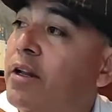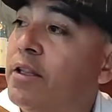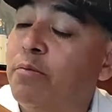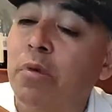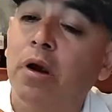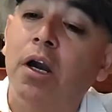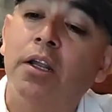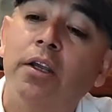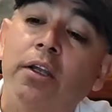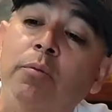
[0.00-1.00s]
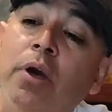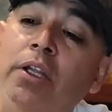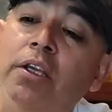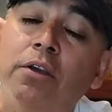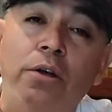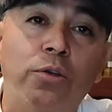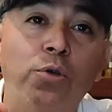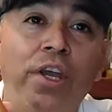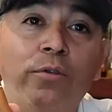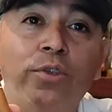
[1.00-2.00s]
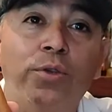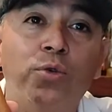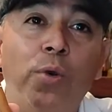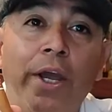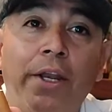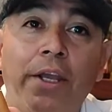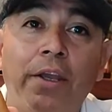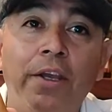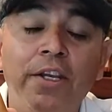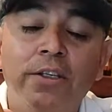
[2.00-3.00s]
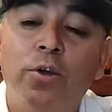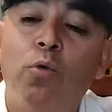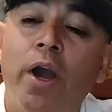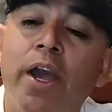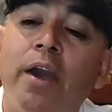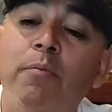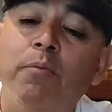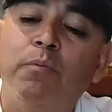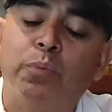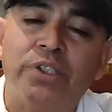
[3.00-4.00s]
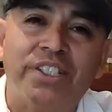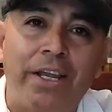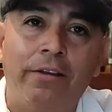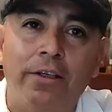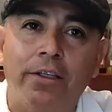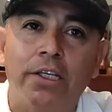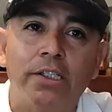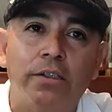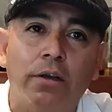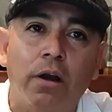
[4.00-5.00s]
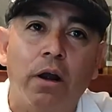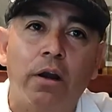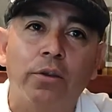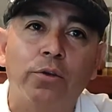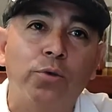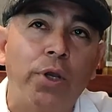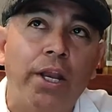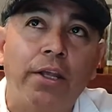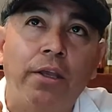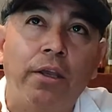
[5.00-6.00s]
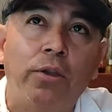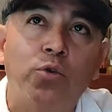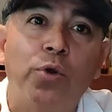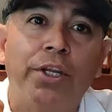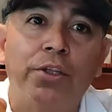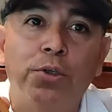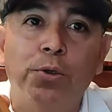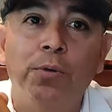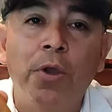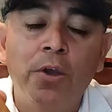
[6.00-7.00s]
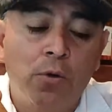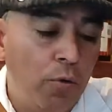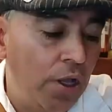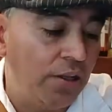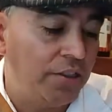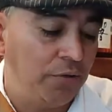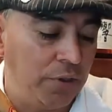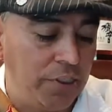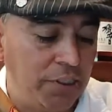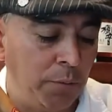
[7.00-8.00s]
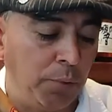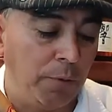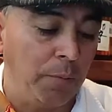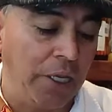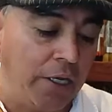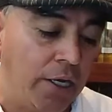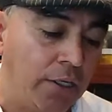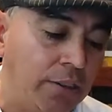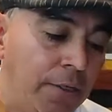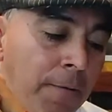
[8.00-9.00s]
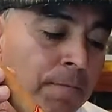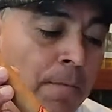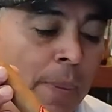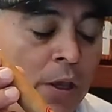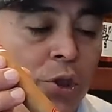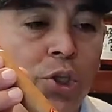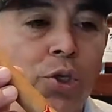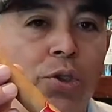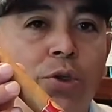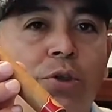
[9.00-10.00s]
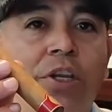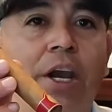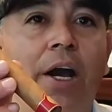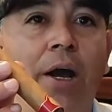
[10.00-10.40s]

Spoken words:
the market by the year 2020. So why I am presenting this cigar in 2022? Well, it's very simple because due to the